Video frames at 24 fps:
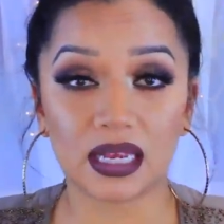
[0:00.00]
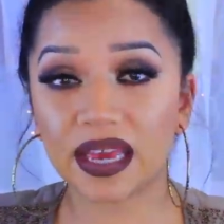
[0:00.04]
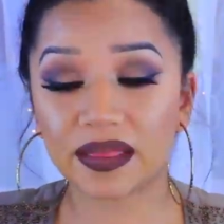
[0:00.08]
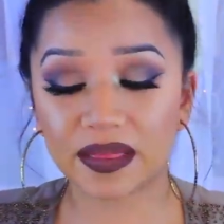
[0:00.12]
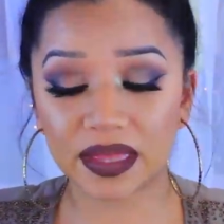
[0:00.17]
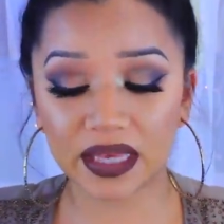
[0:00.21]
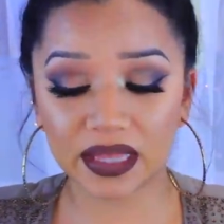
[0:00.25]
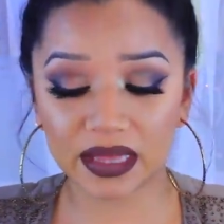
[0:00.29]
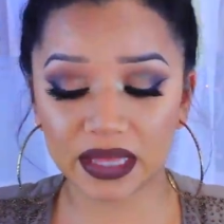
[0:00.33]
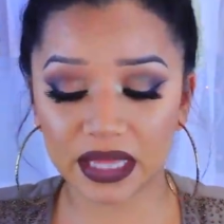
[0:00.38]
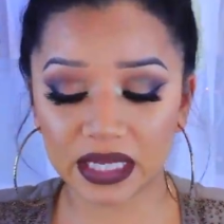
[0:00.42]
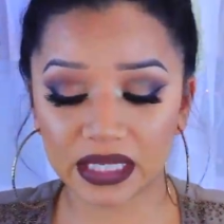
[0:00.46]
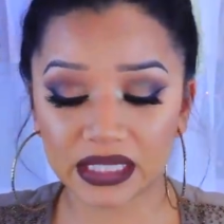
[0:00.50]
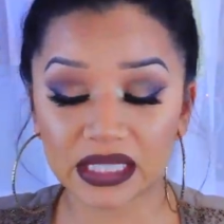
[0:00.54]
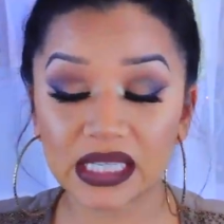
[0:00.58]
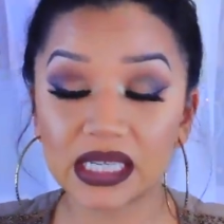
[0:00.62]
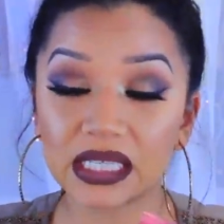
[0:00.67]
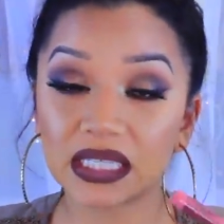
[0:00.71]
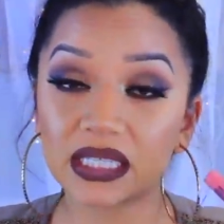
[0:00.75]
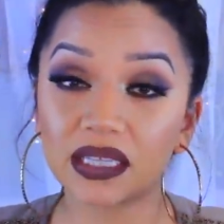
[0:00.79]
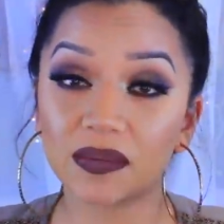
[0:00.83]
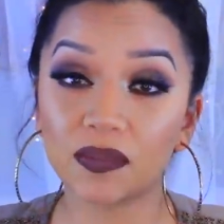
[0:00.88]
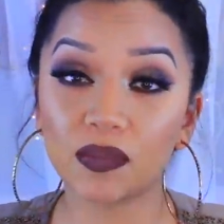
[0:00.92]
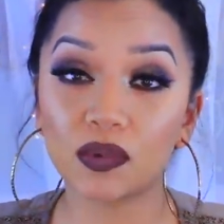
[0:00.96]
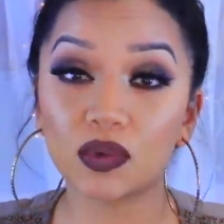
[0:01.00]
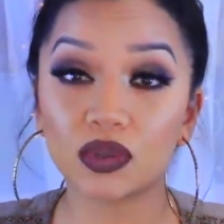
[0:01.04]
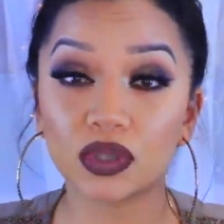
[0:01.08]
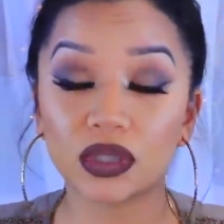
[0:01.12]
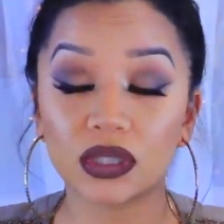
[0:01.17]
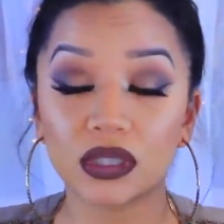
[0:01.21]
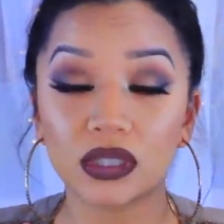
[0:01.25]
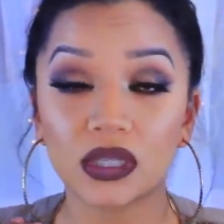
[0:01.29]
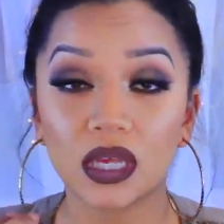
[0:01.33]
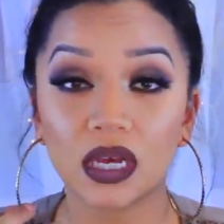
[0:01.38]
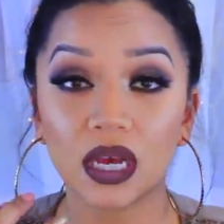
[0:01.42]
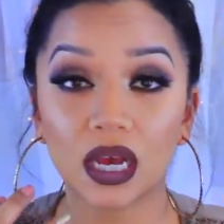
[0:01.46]
I think this is the
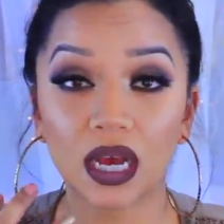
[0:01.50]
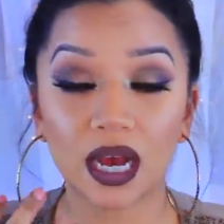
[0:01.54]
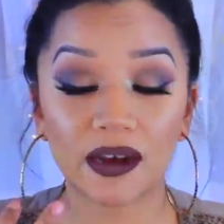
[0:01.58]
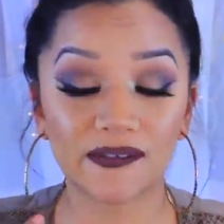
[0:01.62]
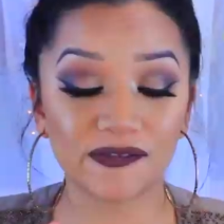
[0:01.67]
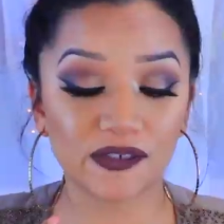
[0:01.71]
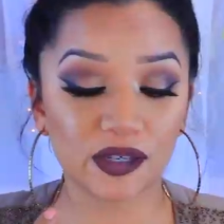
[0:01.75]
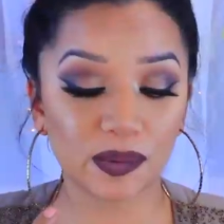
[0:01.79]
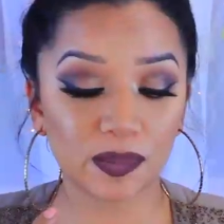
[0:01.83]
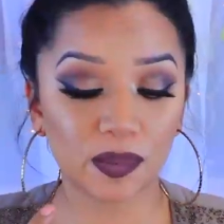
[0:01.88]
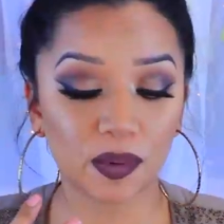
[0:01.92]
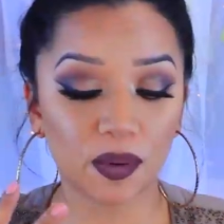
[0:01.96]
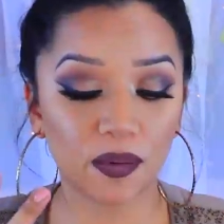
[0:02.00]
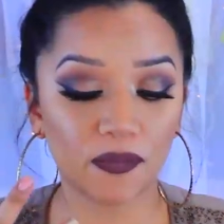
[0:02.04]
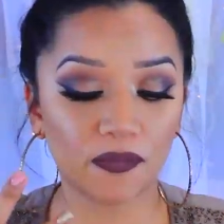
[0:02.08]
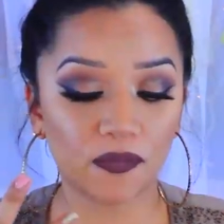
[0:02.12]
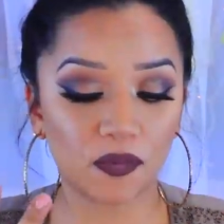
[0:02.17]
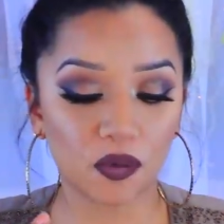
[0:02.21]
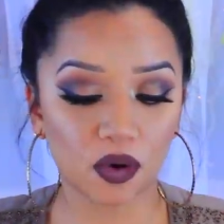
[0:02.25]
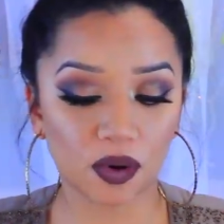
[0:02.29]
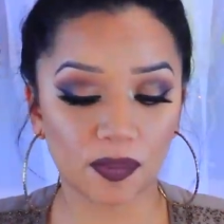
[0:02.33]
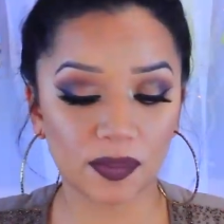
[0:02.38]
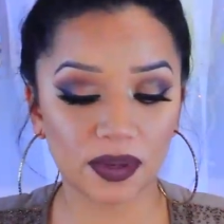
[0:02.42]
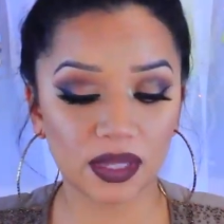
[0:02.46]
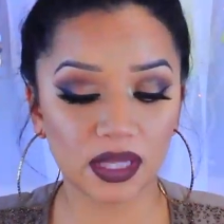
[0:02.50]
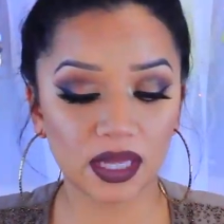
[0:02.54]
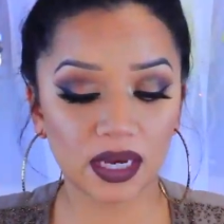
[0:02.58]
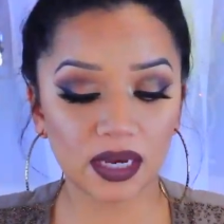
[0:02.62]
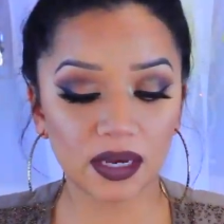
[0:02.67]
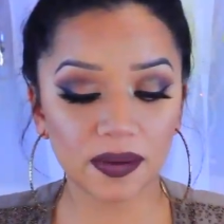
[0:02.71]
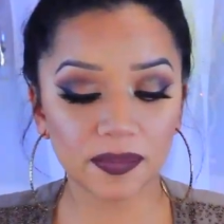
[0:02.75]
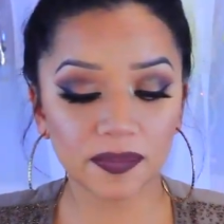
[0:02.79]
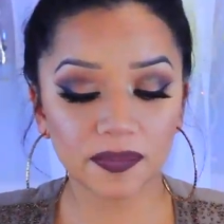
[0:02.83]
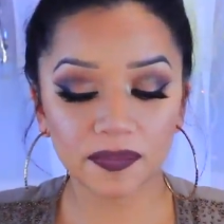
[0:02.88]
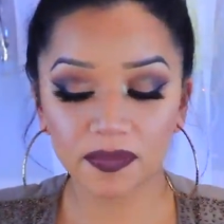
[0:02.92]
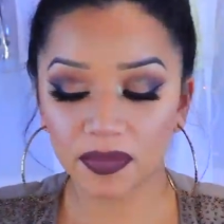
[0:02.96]
most comfortable
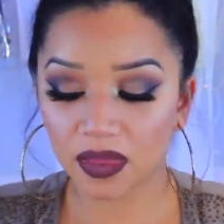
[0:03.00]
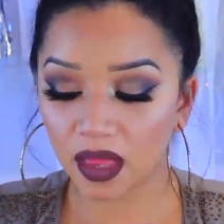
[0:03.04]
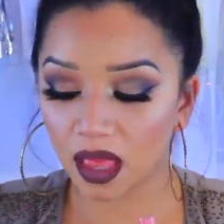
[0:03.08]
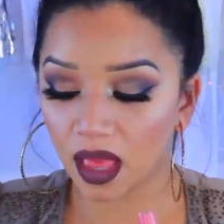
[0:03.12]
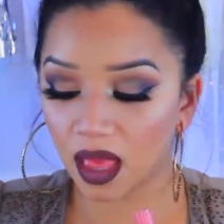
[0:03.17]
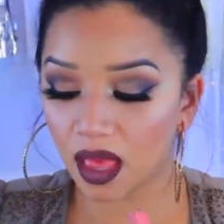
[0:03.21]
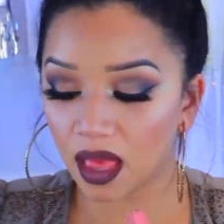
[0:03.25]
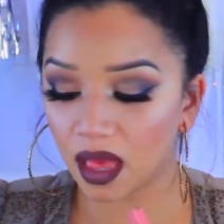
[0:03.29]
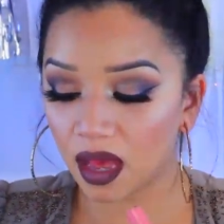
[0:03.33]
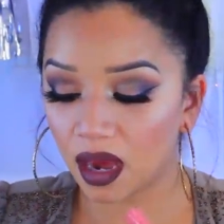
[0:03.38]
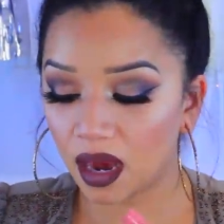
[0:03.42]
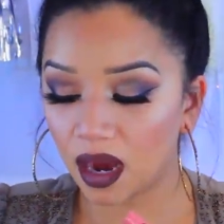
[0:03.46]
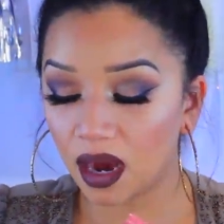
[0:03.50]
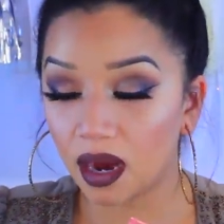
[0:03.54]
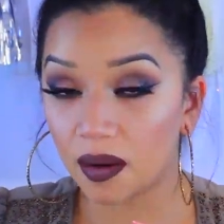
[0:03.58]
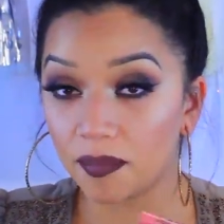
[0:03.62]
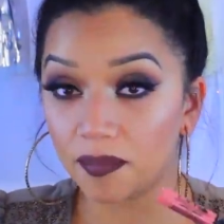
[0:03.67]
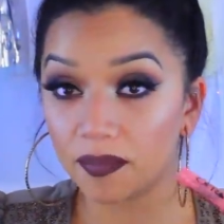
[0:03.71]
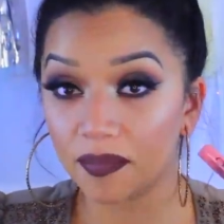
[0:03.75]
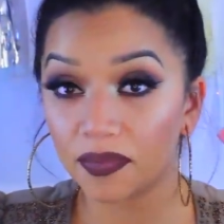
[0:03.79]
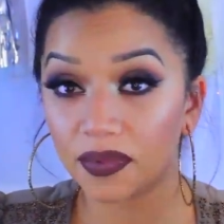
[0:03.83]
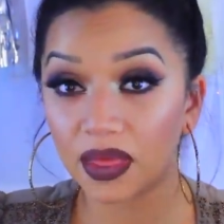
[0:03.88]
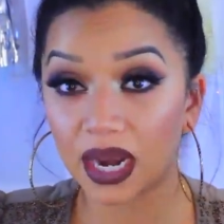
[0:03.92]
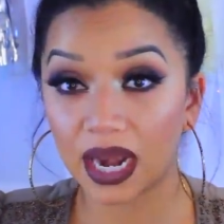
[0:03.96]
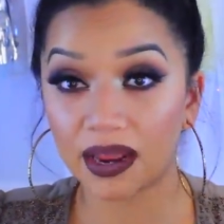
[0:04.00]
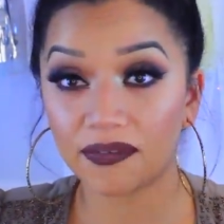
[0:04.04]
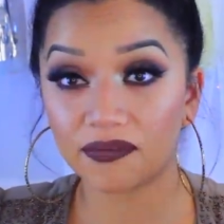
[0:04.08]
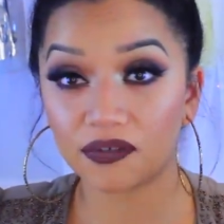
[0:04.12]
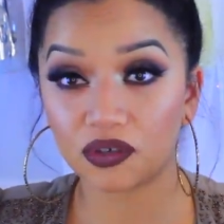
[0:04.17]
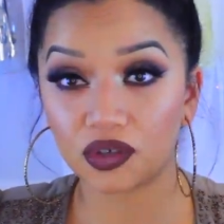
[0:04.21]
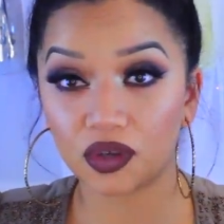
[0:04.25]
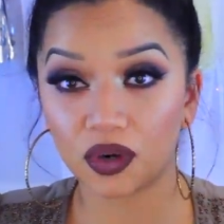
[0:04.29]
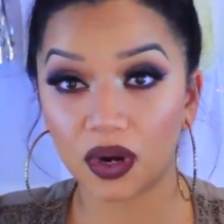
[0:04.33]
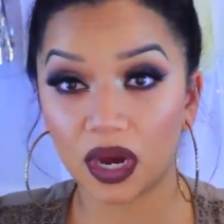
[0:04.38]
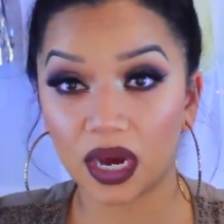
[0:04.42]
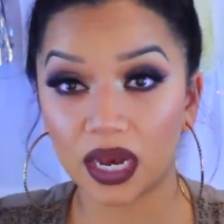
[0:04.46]
formula that I've
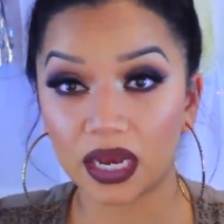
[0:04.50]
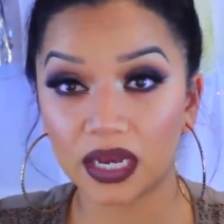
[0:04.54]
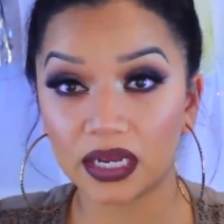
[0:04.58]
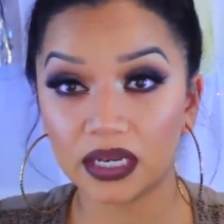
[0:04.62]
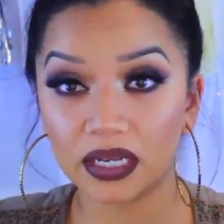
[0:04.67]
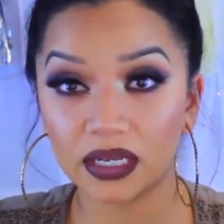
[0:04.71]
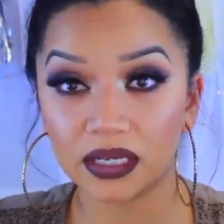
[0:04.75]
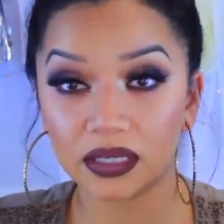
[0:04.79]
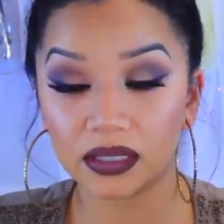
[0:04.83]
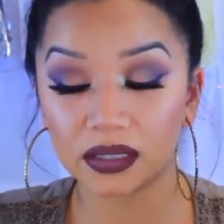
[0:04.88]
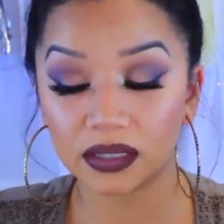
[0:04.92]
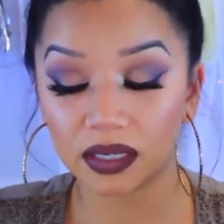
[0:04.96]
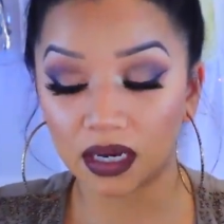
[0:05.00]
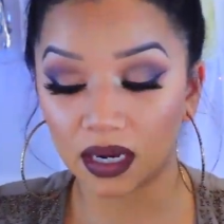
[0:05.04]
tried.